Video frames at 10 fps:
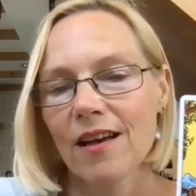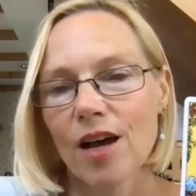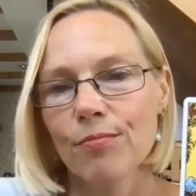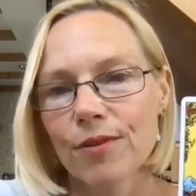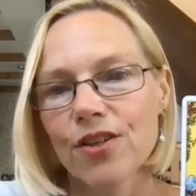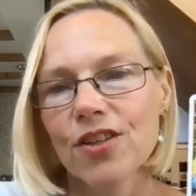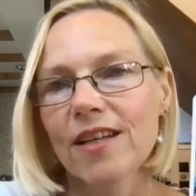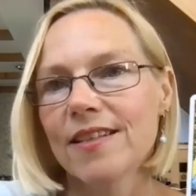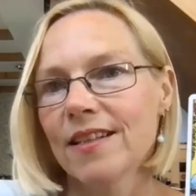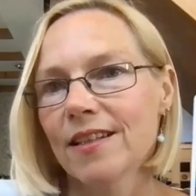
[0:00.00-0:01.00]

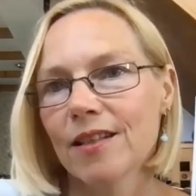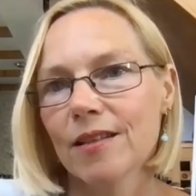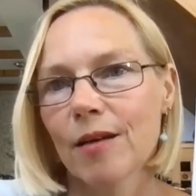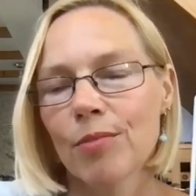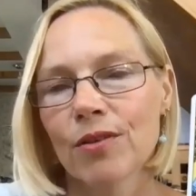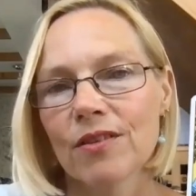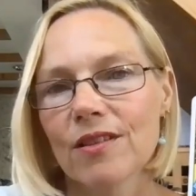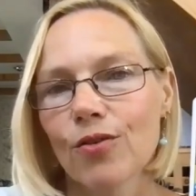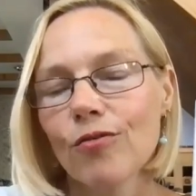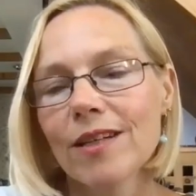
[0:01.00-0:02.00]
appreciating the abundance
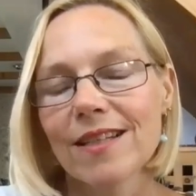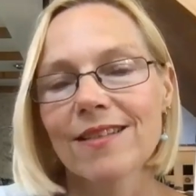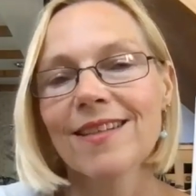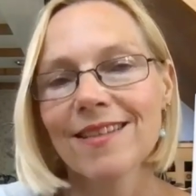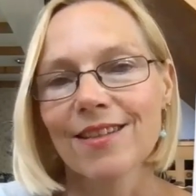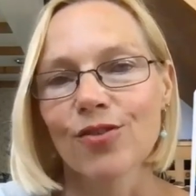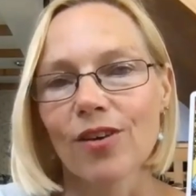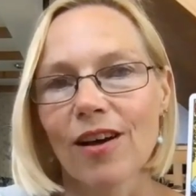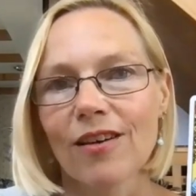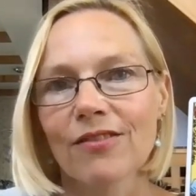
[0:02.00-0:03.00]
that already exists in your
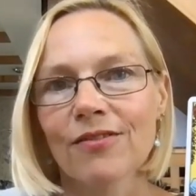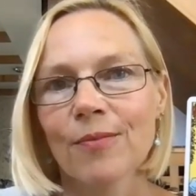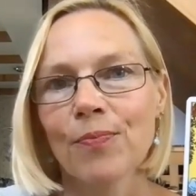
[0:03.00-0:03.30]
life